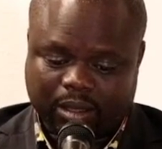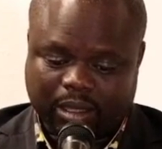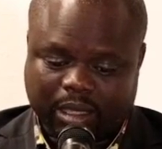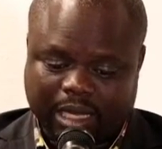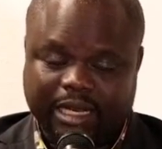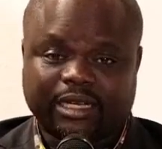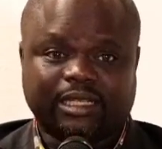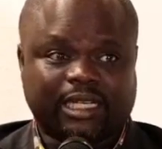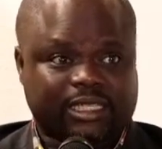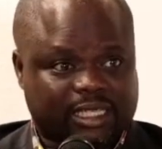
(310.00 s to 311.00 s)
And
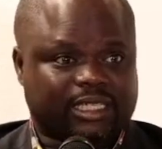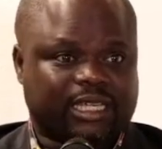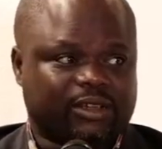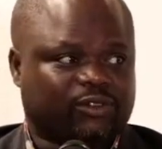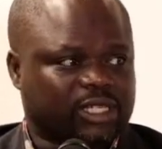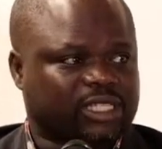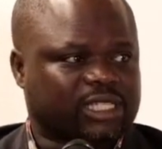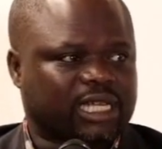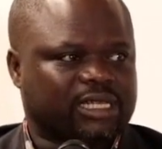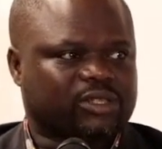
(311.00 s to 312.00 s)
yesterday, for
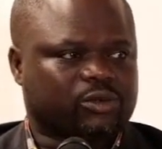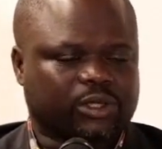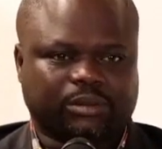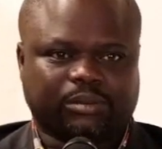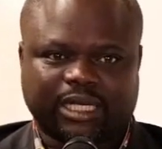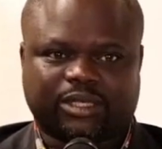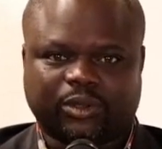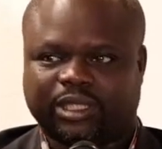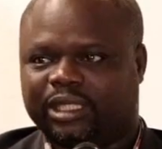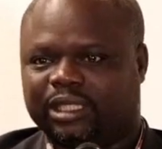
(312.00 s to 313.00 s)
instance, we met
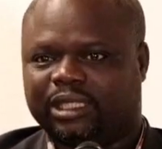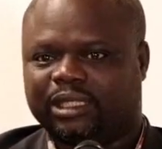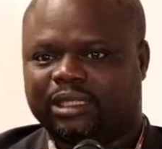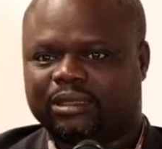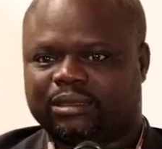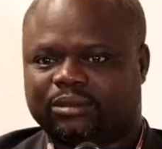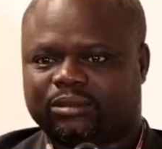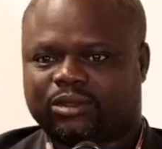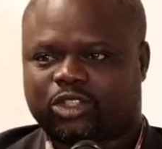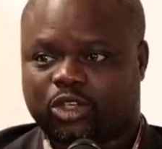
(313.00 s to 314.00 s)
with the
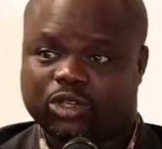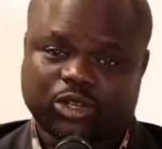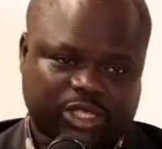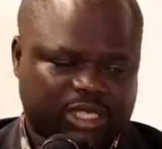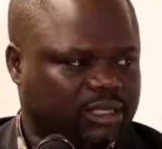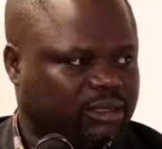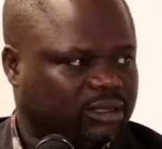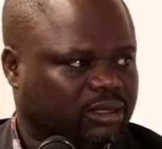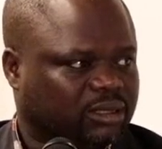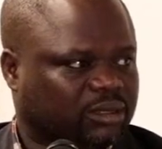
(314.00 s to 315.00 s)
Tronox,
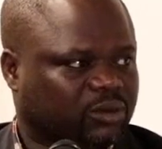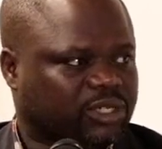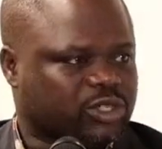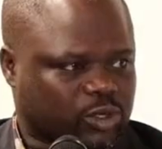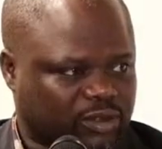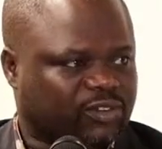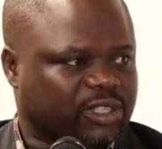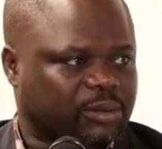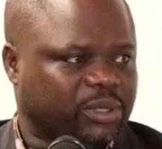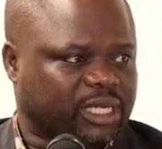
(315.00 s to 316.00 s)
which is one of the
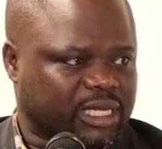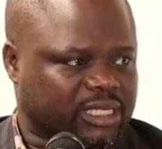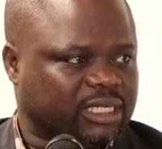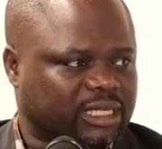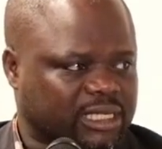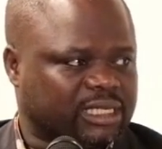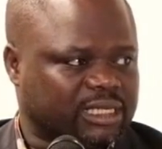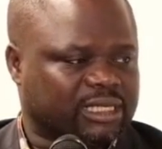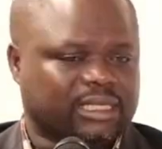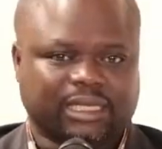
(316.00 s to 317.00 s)
biggest industries
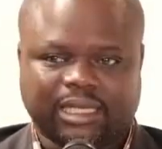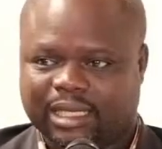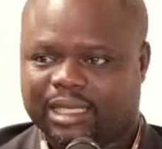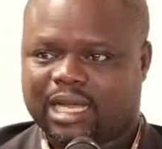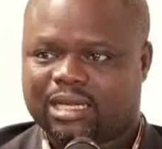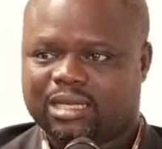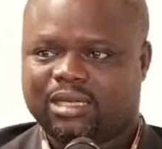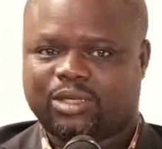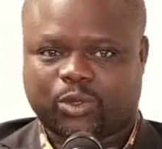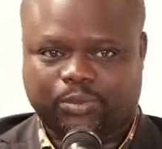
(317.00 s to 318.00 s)
in the area,
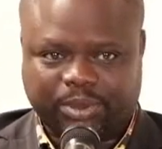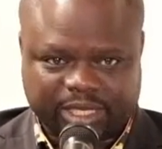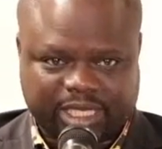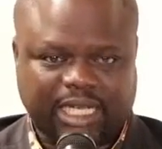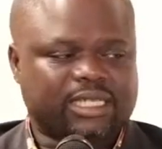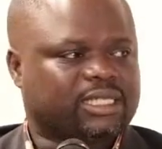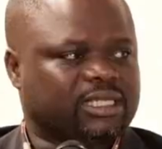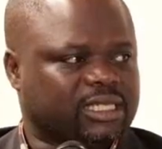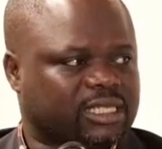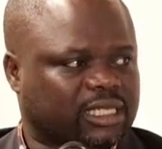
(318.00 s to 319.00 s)
to present
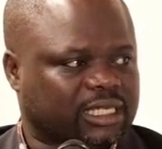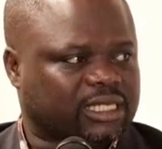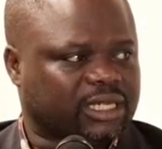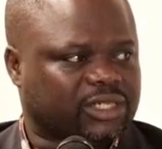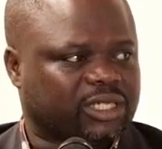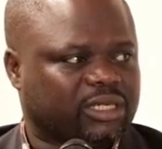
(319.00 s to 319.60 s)
this strategy.